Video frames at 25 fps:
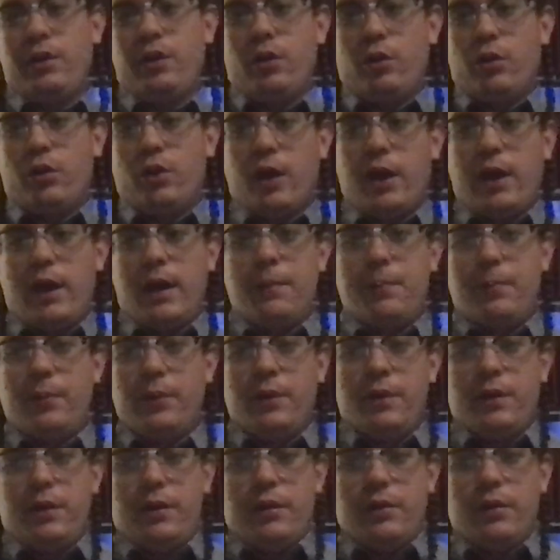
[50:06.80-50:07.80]
COP,
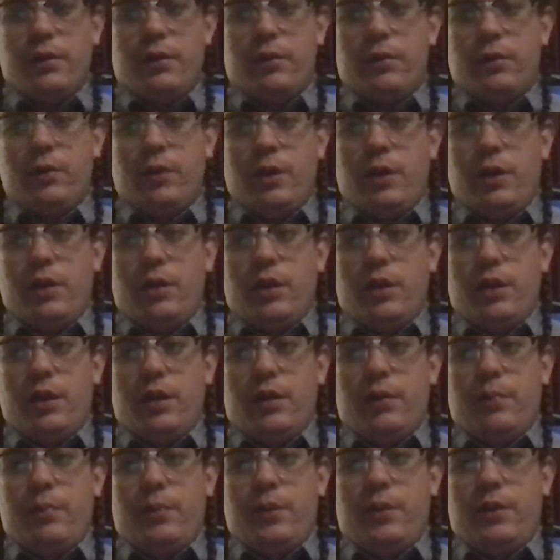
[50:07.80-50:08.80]

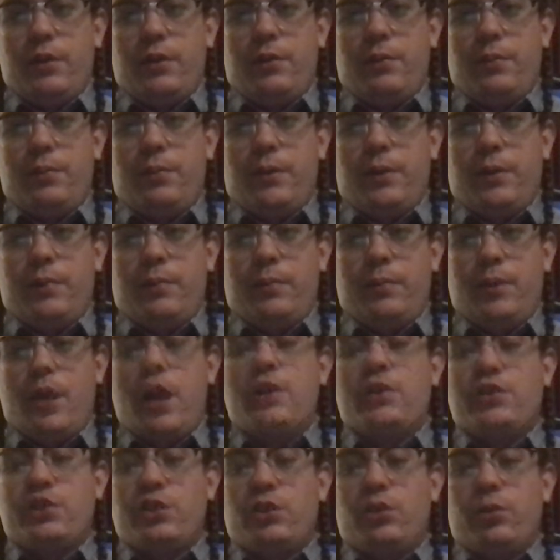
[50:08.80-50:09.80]
but
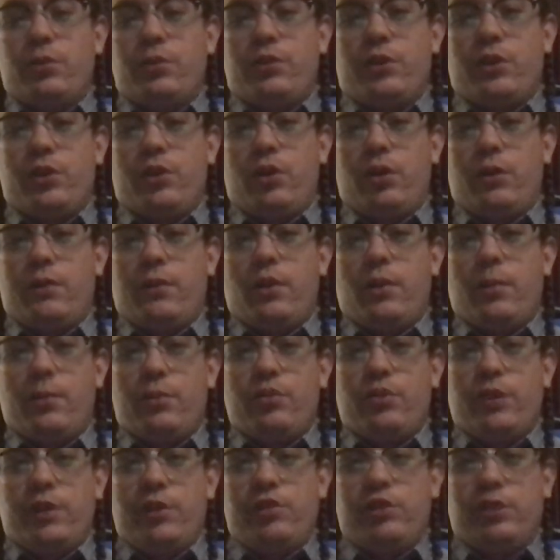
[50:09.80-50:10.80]
not so with the code of
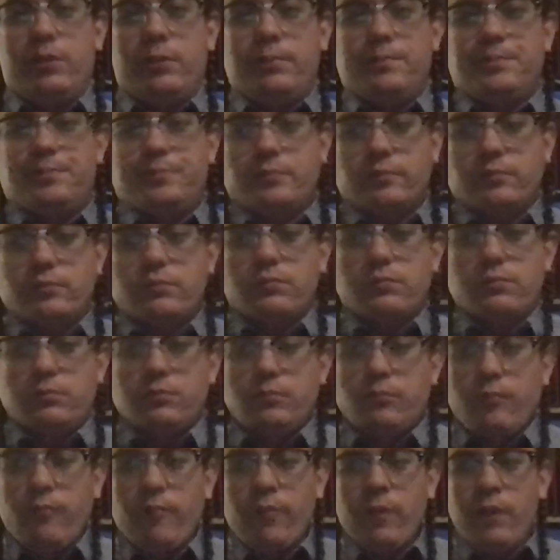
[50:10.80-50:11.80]
arbitration.
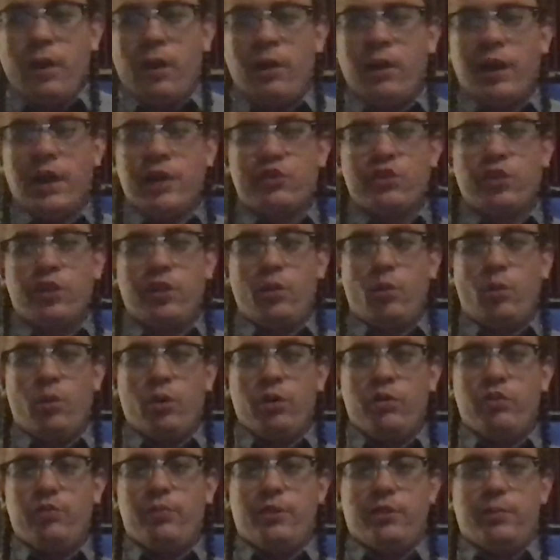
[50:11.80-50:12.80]
All right, so the
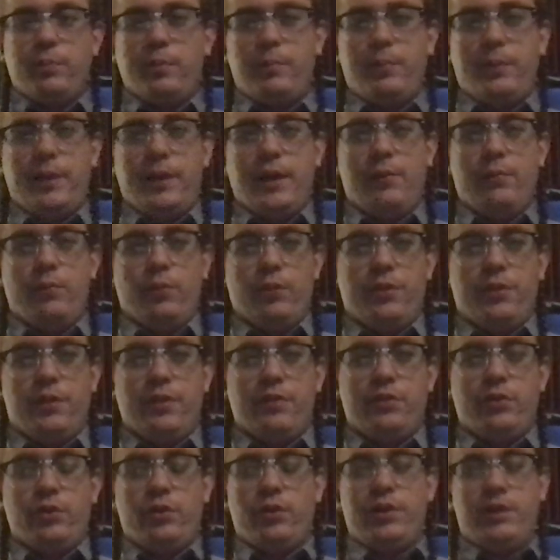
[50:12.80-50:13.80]
awards must be paid within
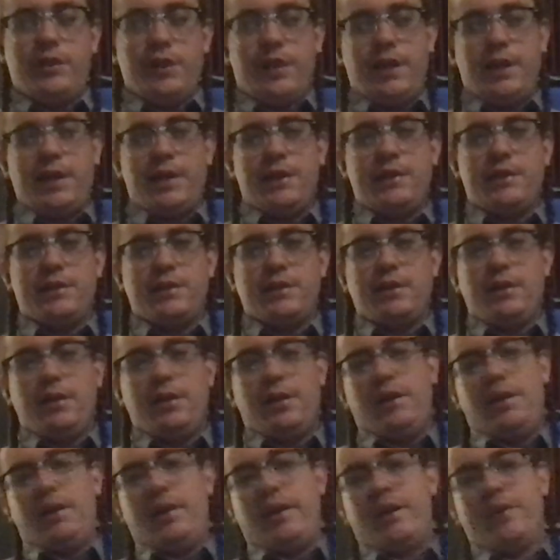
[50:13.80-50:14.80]
30 days,
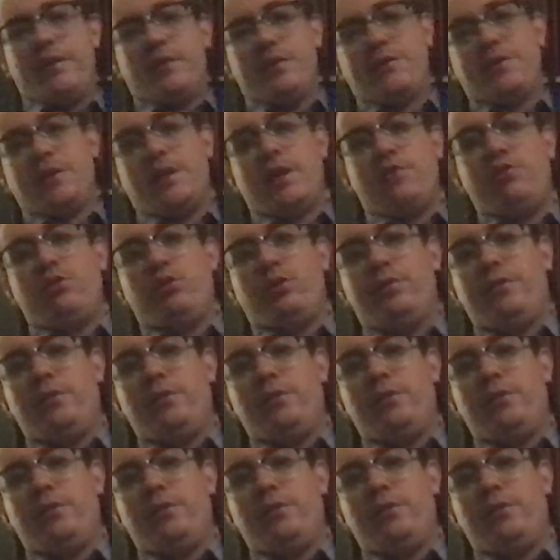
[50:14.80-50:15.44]
and the statute of